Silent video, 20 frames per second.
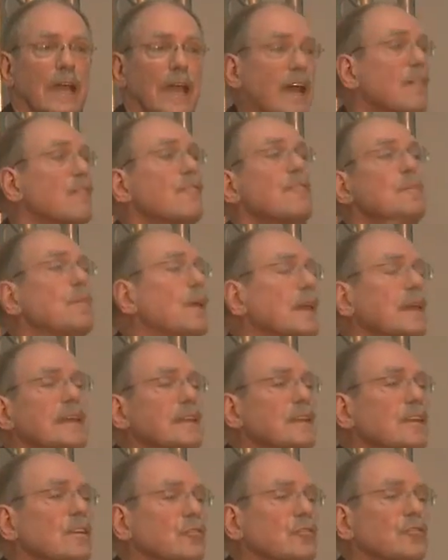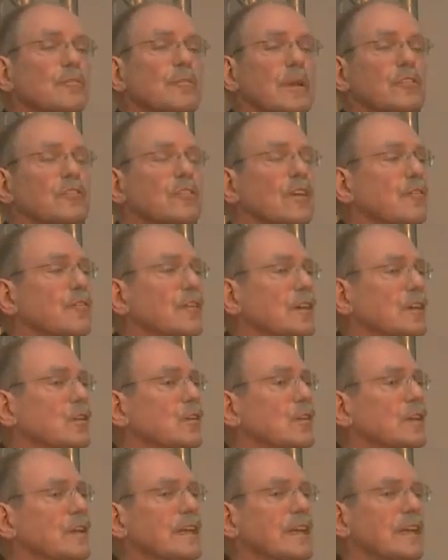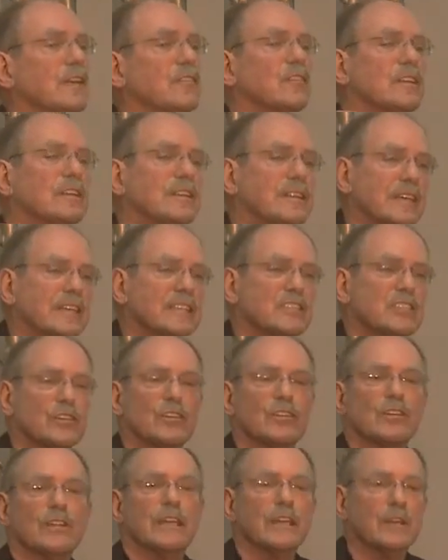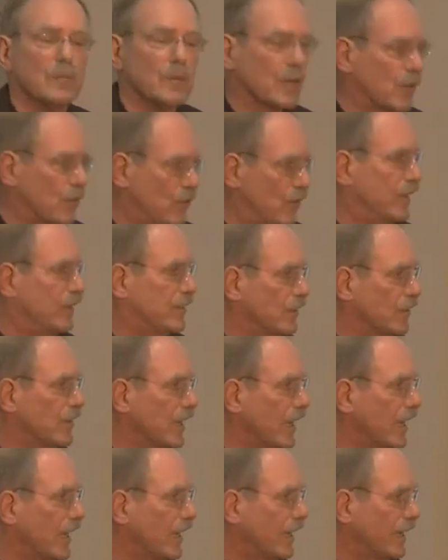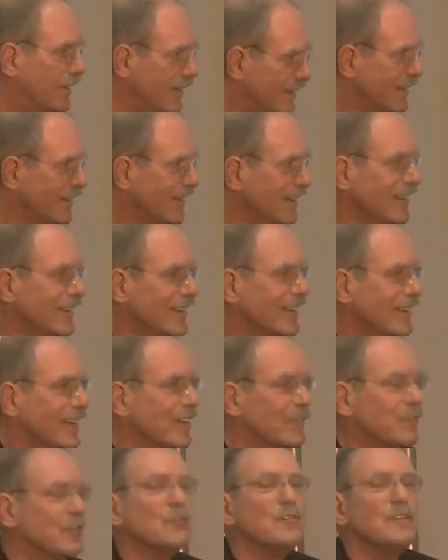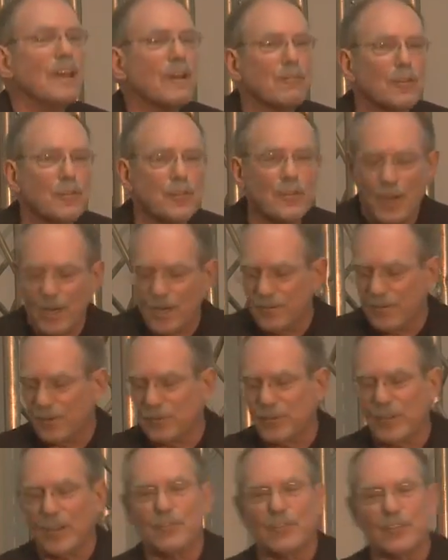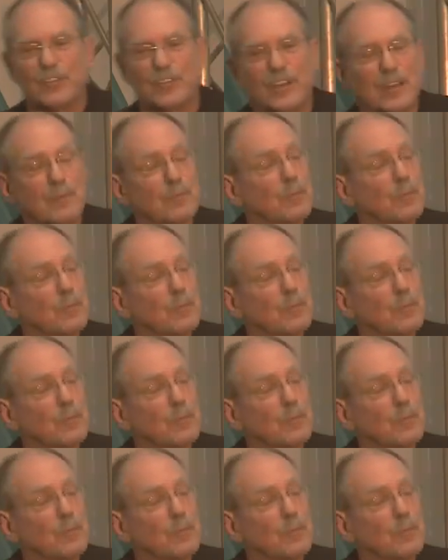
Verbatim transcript: Everybody in this room, myself included, is a digital immigrant, okay? If you've never thought of yourself as an